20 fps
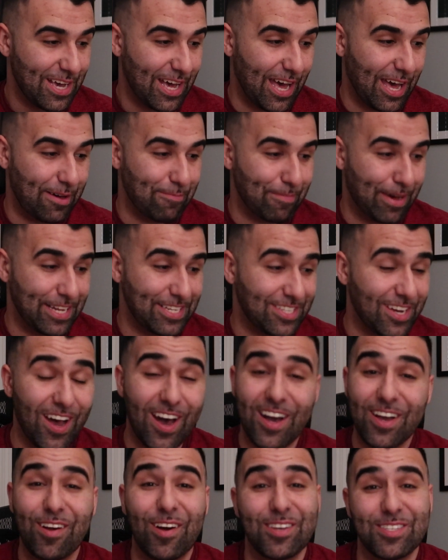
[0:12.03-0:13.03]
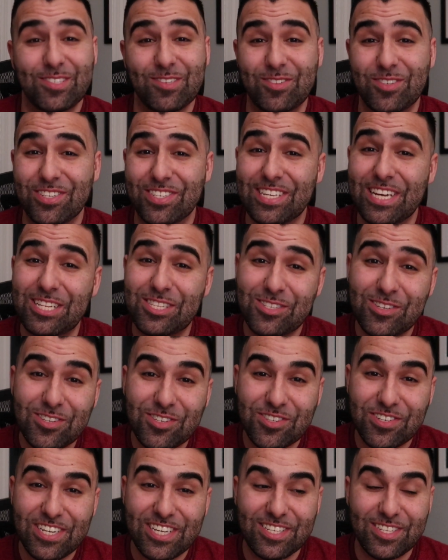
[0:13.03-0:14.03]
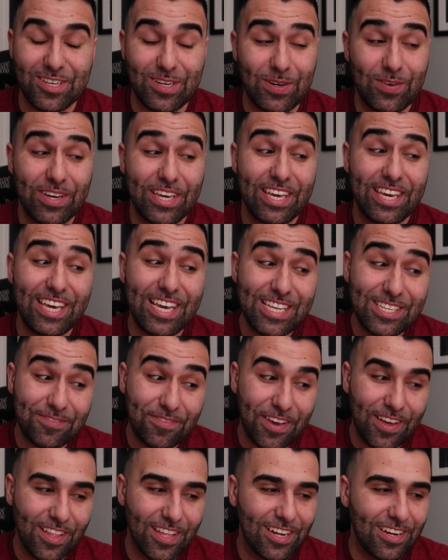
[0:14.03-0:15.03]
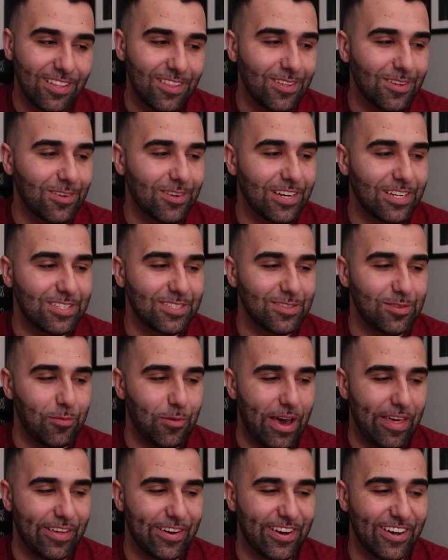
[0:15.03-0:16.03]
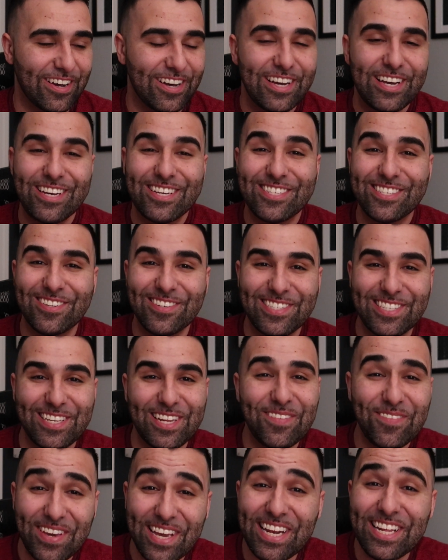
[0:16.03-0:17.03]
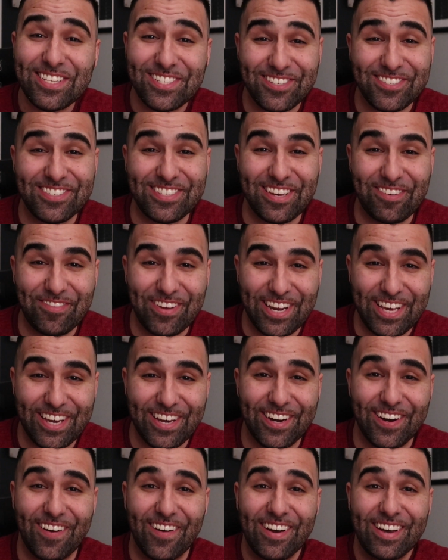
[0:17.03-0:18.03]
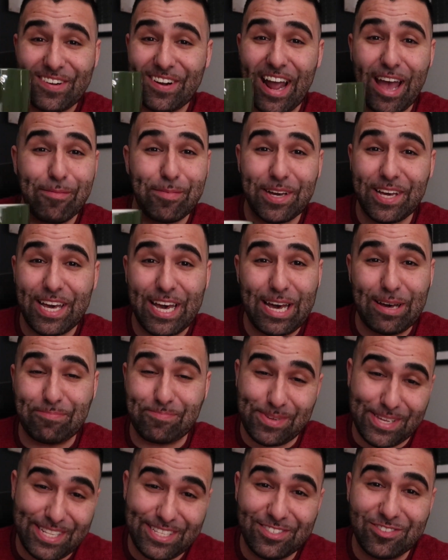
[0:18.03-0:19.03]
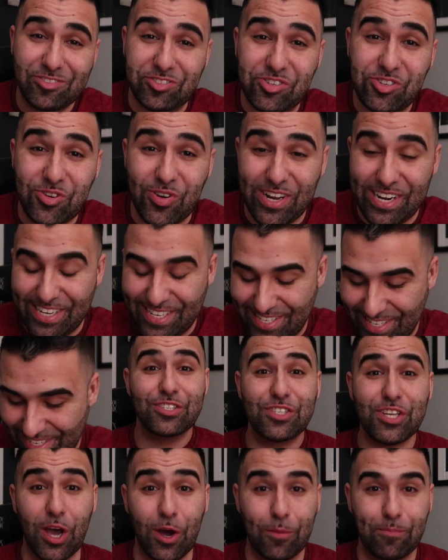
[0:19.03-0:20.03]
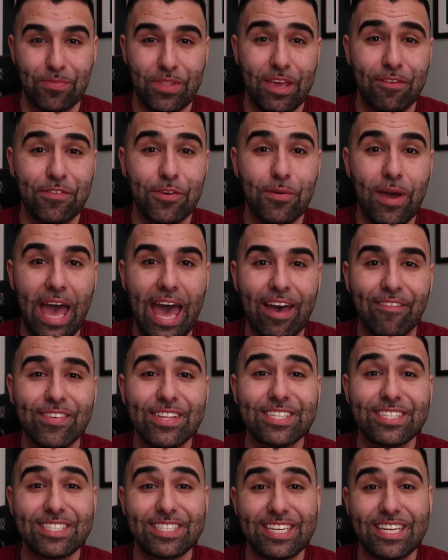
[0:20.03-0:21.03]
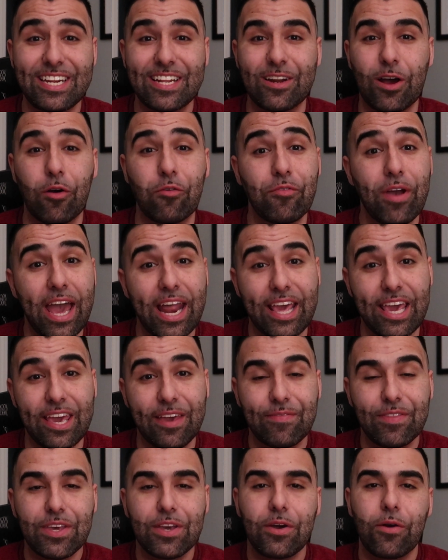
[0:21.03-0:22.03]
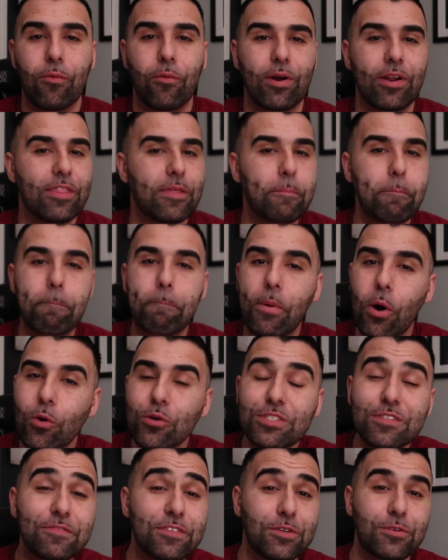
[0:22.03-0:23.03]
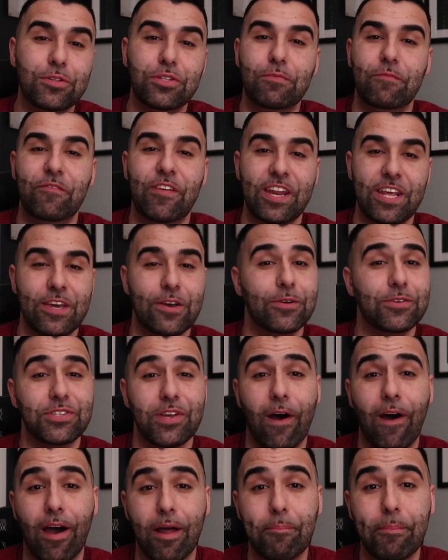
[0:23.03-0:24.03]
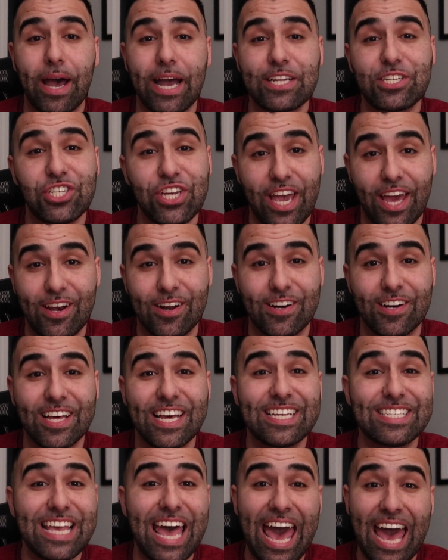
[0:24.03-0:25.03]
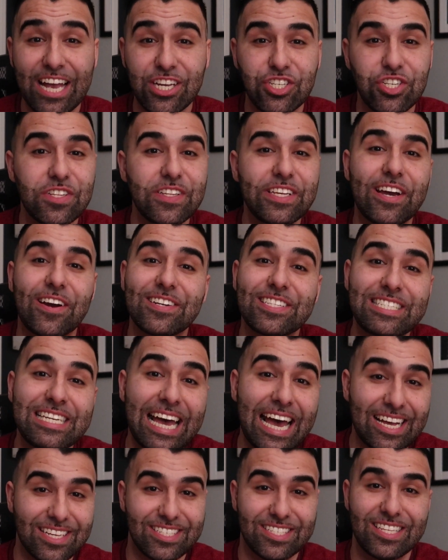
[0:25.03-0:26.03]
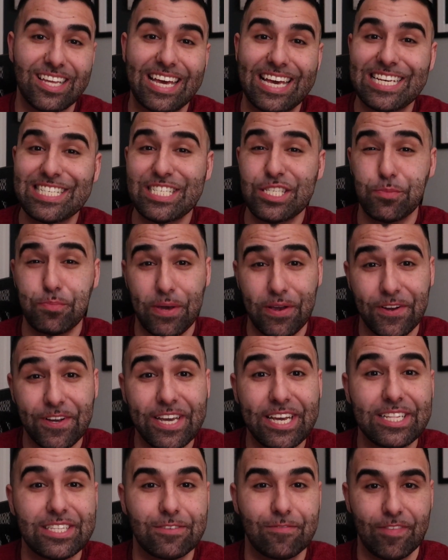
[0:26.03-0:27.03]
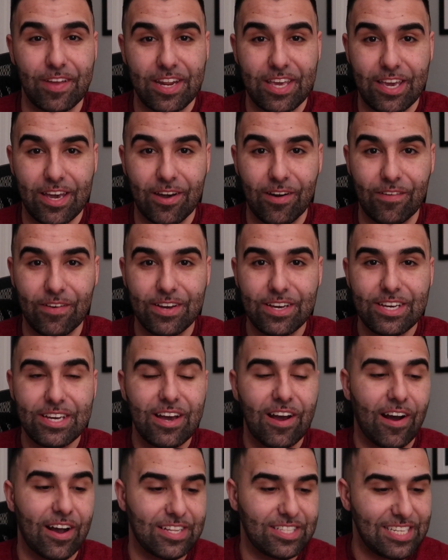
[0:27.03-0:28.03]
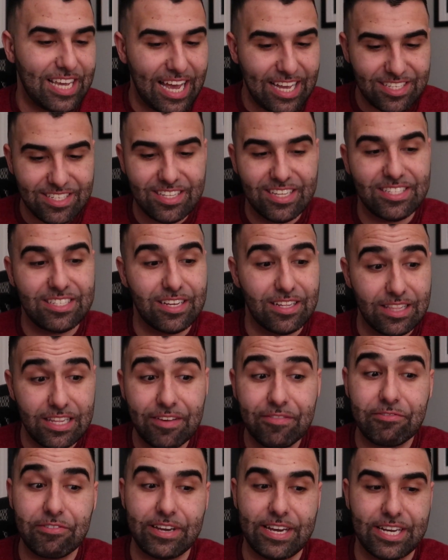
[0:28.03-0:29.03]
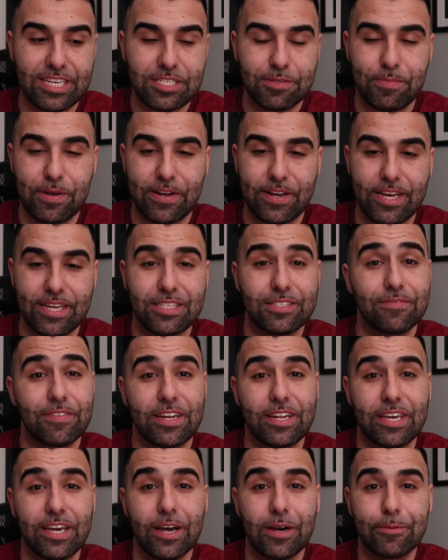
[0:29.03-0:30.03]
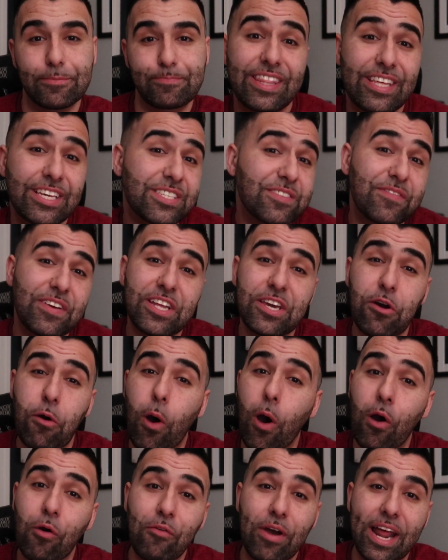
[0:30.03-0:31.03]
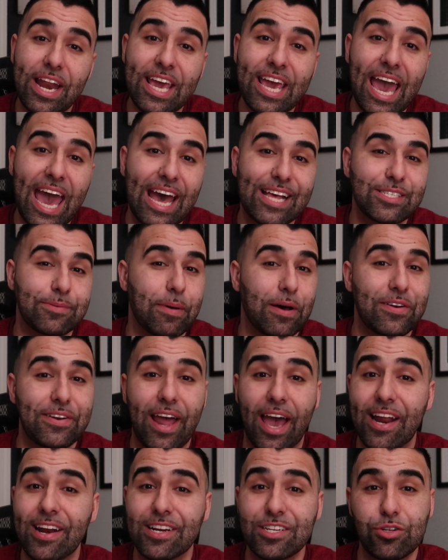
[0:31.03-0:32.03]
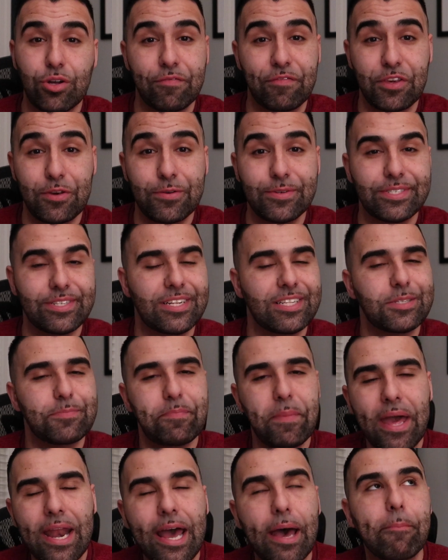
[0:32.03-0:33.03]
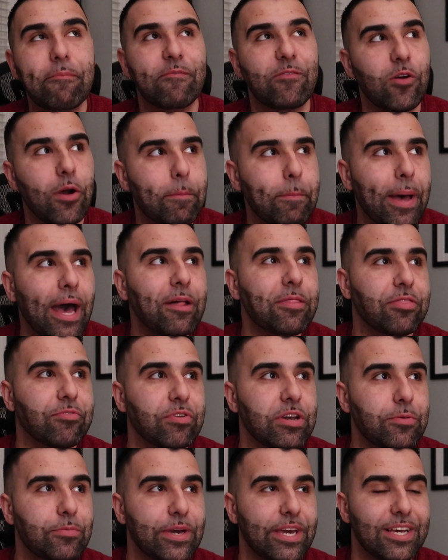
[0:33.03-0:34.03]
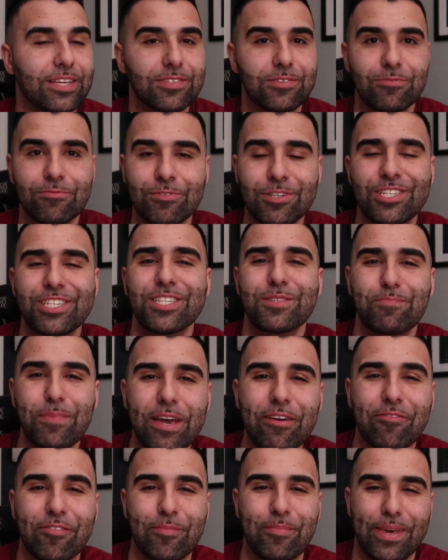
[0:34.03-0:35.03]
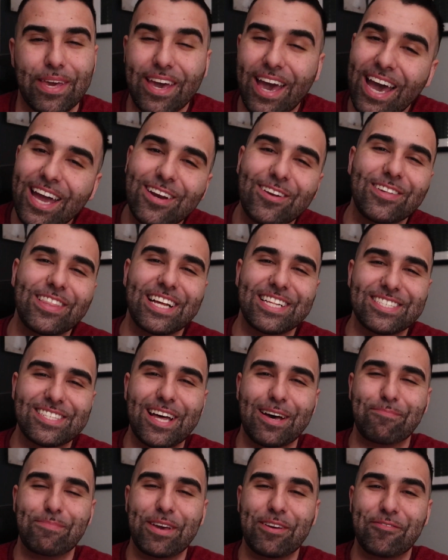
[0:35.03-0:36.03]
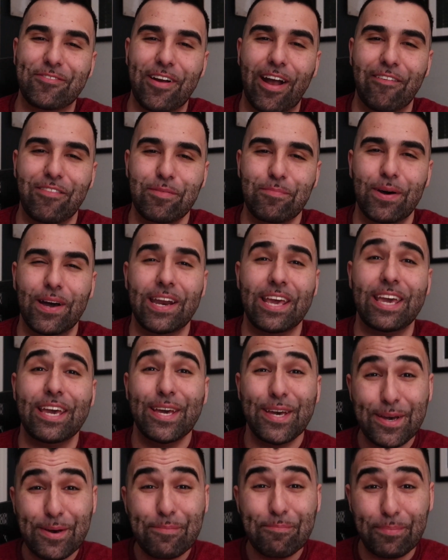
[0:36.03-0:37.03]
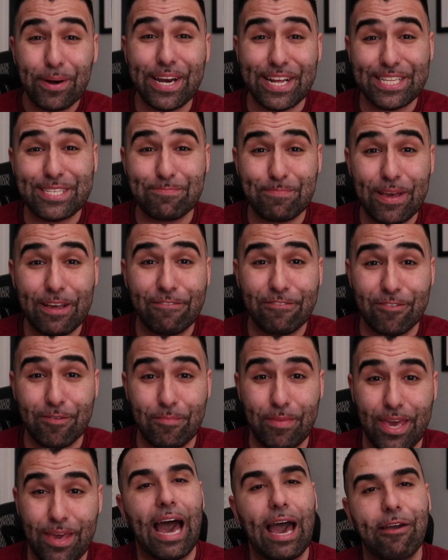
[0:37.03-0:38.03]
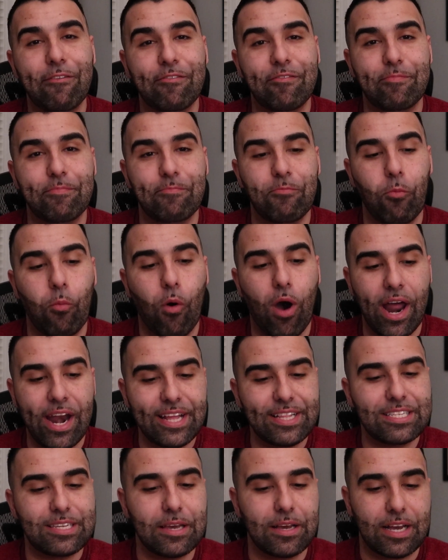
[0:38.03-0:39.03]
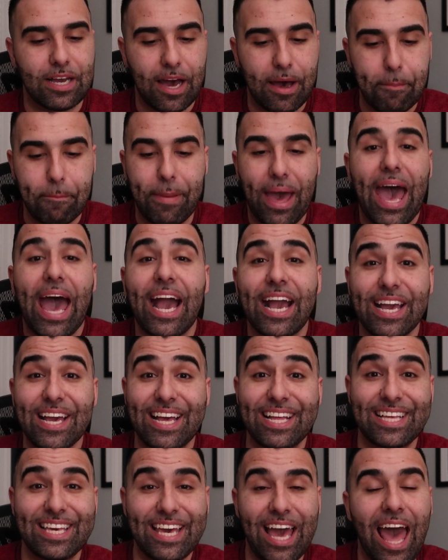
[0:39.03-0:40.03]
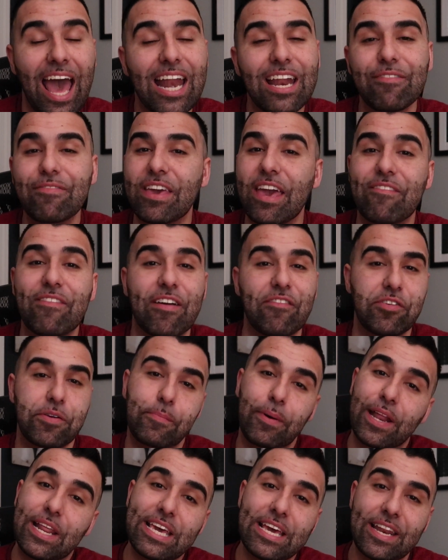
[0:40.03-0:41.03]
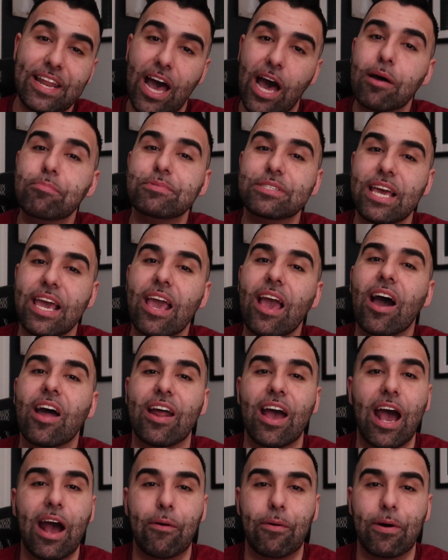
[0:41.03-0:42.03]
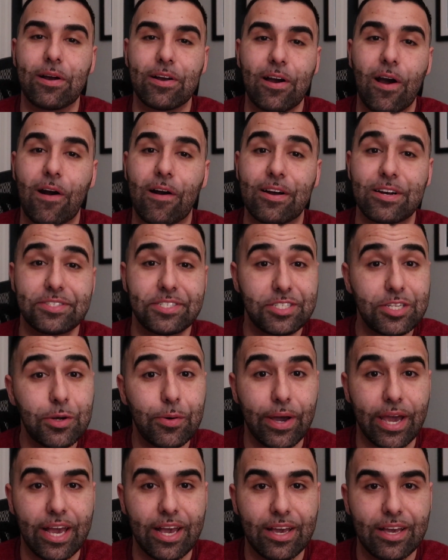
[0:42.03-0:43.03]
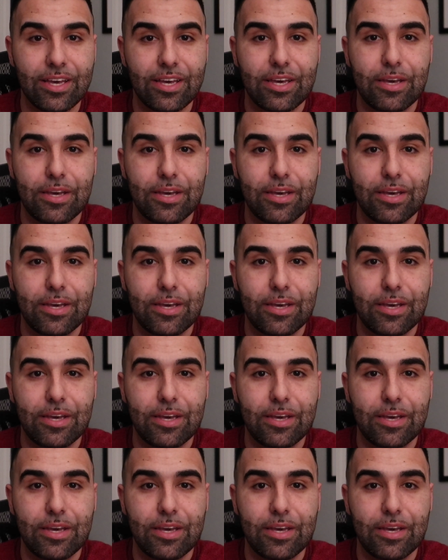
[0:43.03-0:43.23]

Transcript: My dog also just had surgery, so he's feeling a little under the weather. So it's gonna be an interesting video. Grab a cup and join us. So if you haven't seen it already, one of the most viewed videos on my channel is actually our Tesla experience video, our Tesla delivery experience video. This video already has about 900 views and it's been up for about 3 weeks, which is big for me. I know that's not big for everybody, but it's big for me. I've wanted to come back and kind of give everybody an update on how our car is doing.